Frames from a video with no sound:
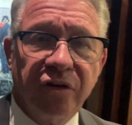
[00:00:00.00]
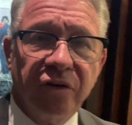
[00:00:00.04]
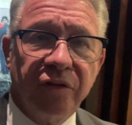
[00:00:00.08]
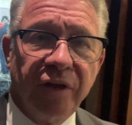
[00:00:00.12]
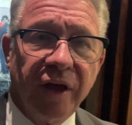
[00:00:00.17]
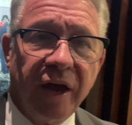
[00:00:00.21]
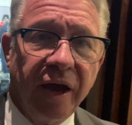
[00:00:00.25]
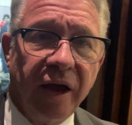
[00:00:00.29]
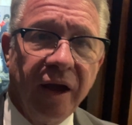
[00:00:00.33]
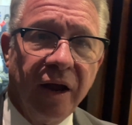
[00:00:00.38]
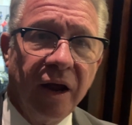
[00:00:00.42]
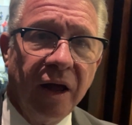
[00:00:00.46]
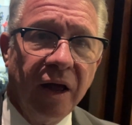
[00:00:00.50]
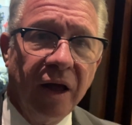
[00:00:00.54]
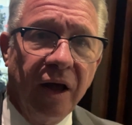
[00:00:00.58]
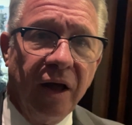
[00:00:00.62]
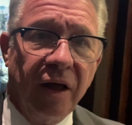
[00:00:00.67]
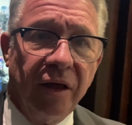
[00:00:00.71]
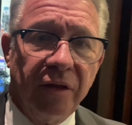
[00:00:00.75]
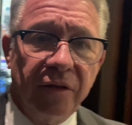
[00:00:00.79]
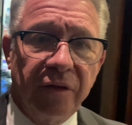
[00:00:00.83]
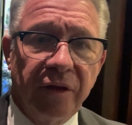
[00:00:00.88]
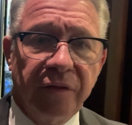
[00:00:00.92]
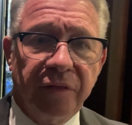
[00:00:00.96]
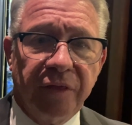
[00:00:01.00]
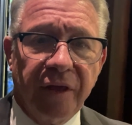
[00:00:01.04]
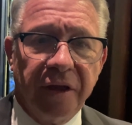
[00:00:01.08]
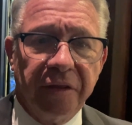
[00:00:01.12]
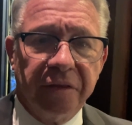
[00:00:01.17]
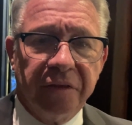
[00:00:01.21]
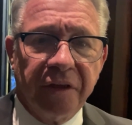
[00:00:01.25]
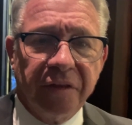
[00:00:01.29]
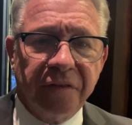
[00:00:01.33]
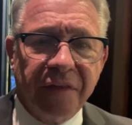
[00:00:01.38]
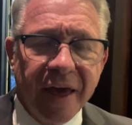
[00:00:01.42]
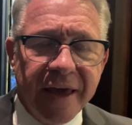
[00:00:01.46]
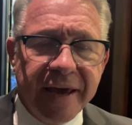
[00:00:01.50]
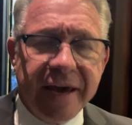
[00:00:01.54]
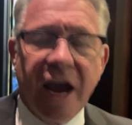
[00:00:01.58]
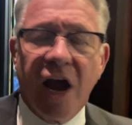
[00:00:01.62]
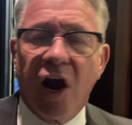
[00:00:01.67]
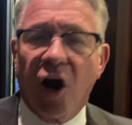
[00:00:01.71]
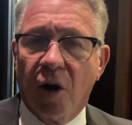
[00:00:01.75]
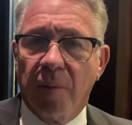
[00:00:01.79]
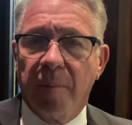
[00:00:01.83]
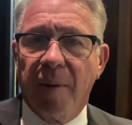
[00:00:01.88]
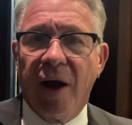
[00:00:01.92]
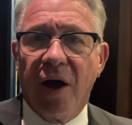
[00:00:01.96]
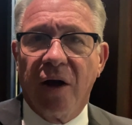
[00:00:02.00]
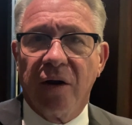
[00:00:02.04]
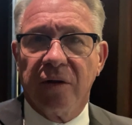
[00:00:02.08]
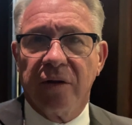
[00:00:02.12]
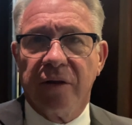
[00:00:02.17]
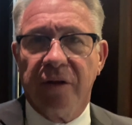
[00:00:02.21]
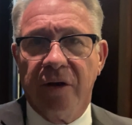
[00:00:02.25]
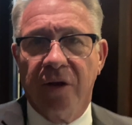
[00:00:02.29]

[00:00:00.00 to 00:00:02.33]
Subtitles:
that they care about.